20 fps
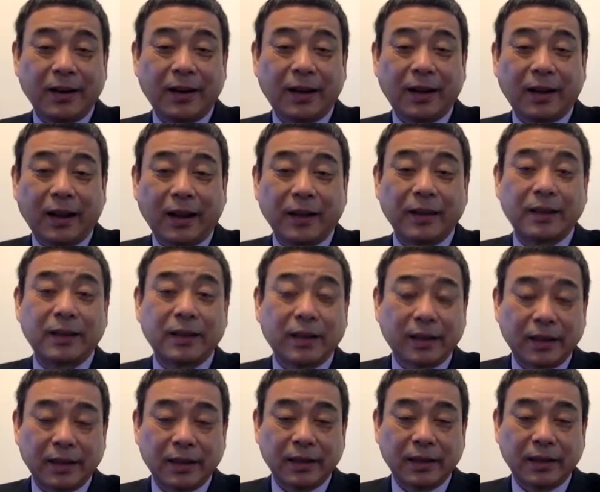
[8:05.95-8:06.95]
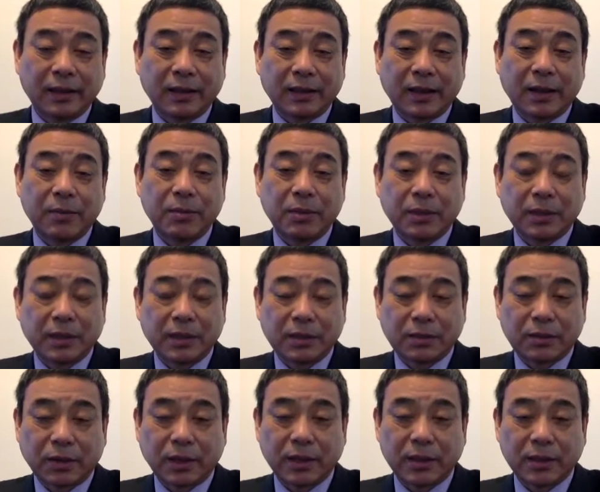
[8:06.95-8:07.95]
and the company
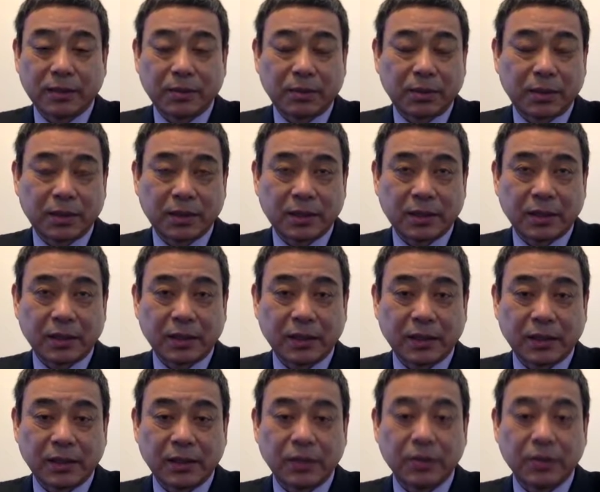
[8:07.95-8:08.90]
strategy presentation.